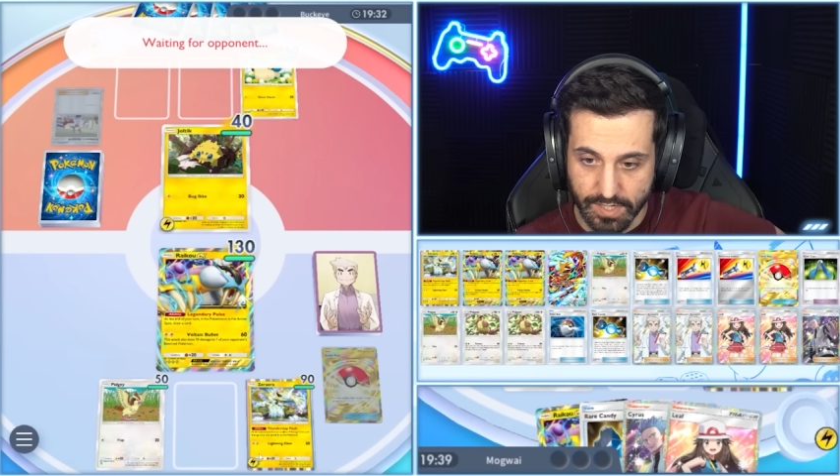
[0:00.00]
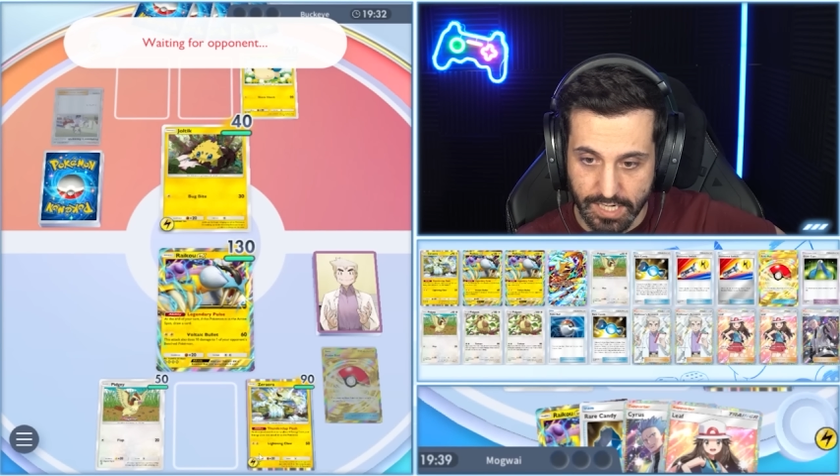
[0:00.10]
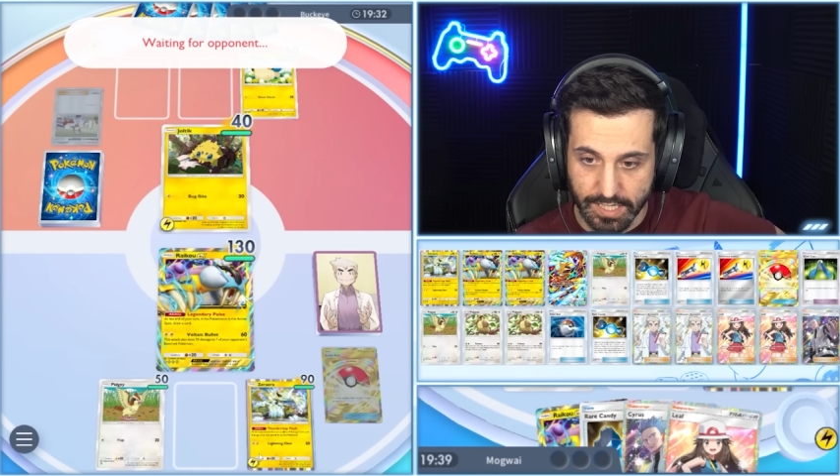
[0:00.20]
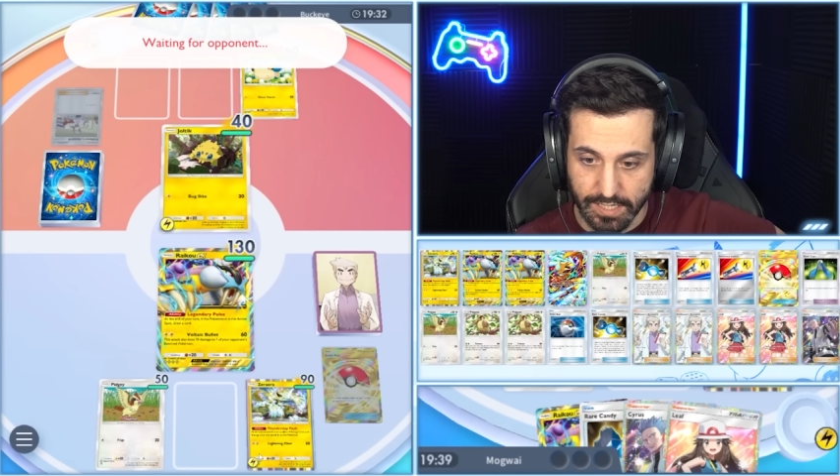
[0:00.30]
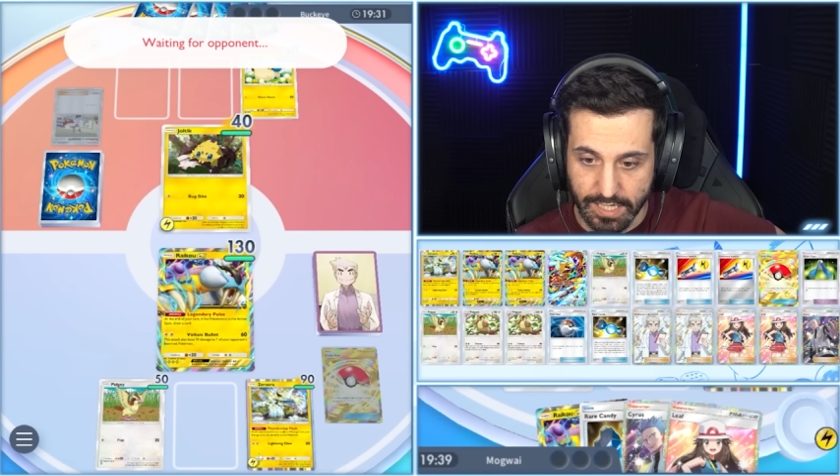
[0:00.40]

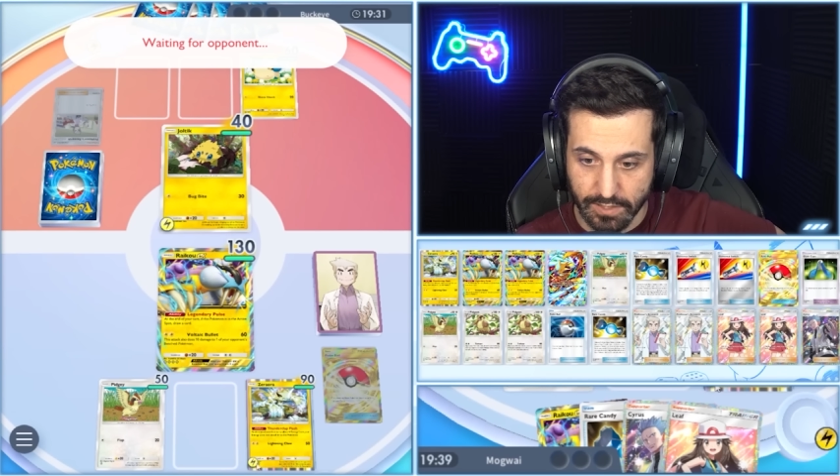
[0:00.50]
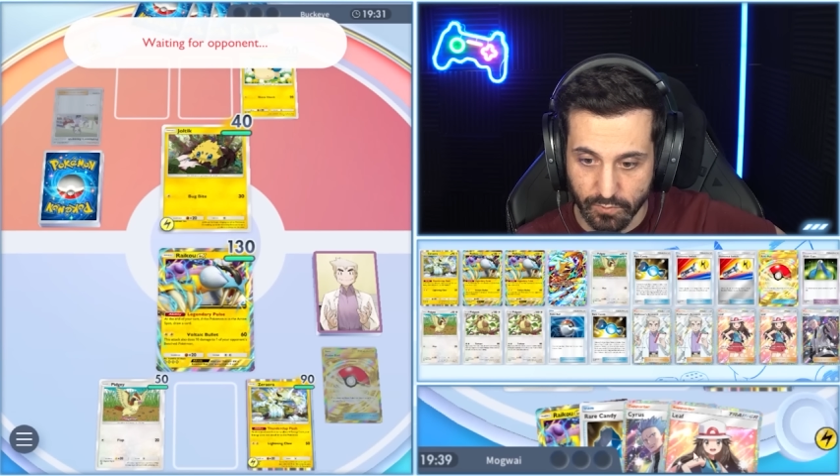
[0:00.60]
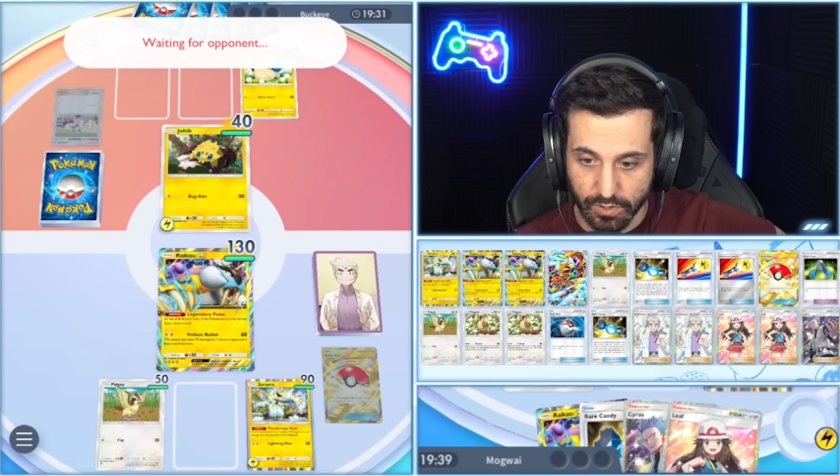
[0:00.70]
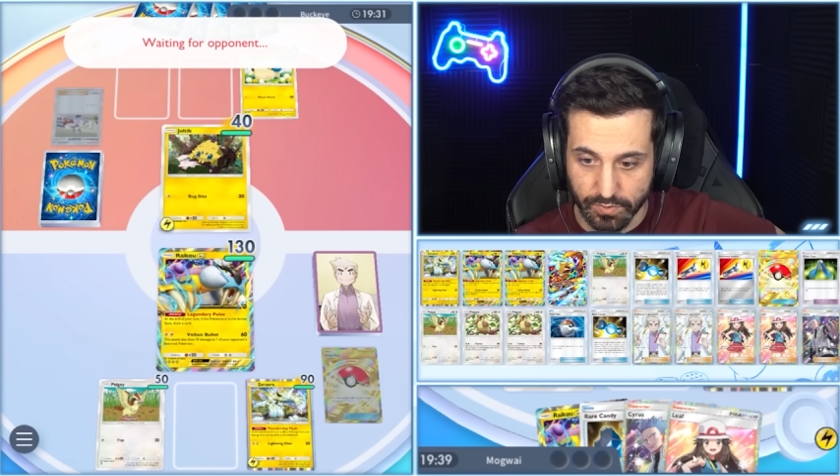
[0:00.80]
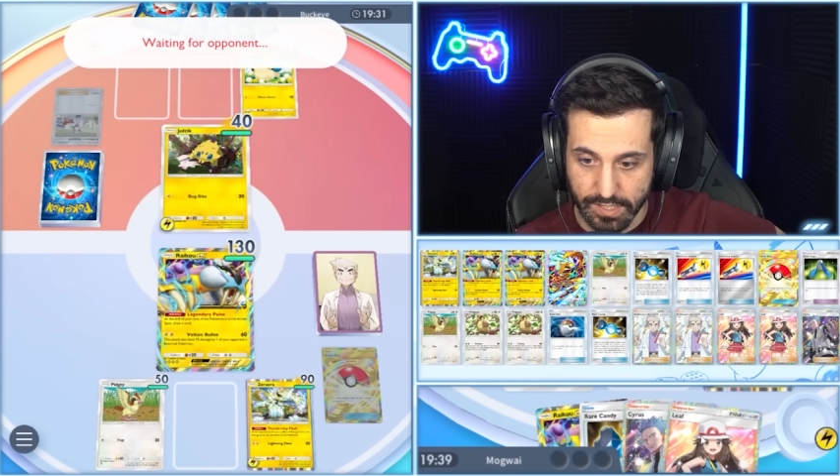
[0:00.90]
I can
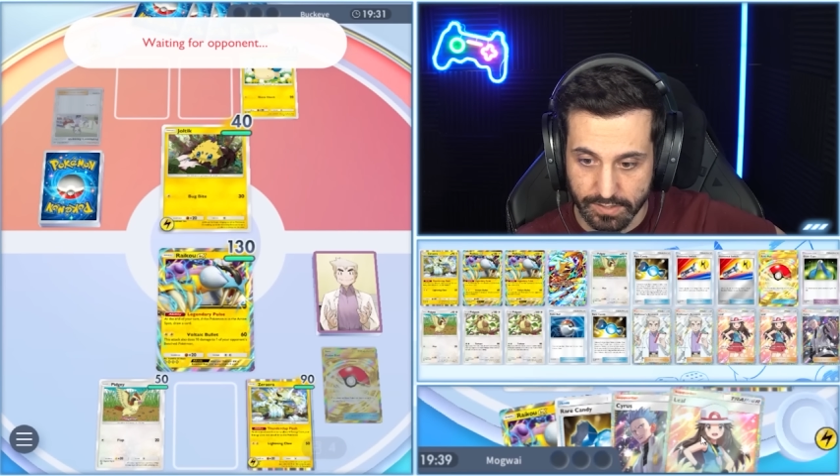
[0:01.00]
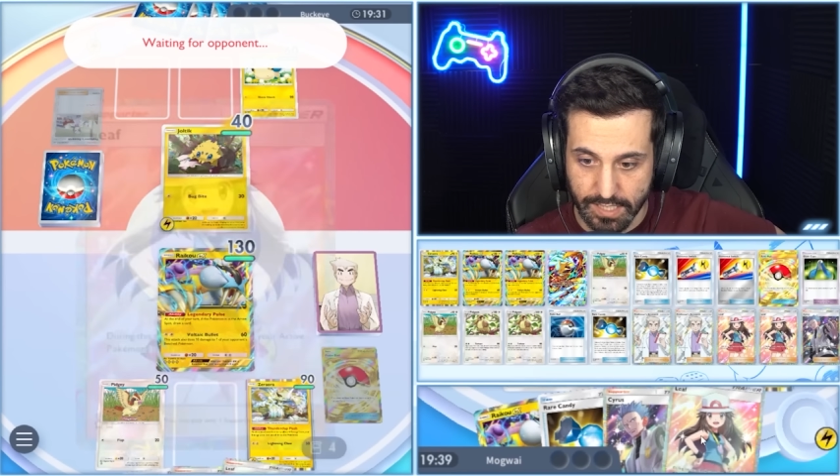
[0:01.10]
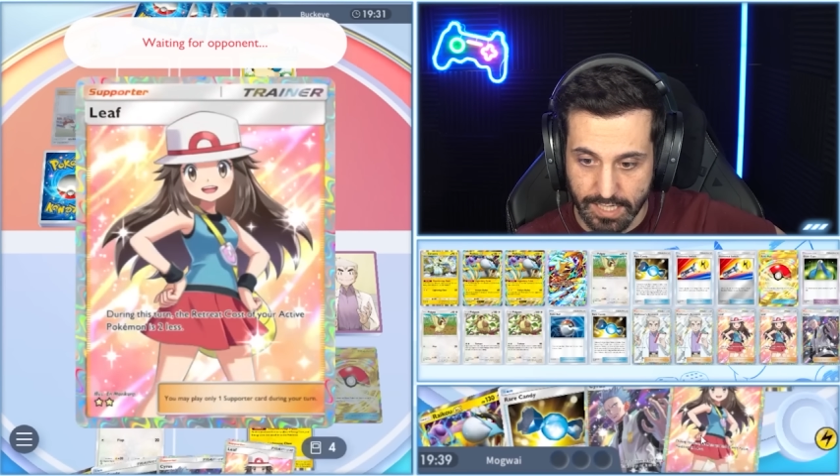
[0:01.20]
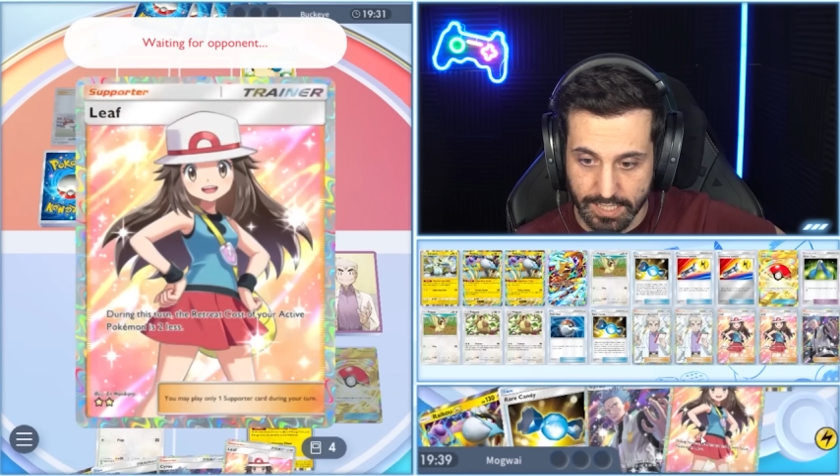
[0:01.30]
work without that.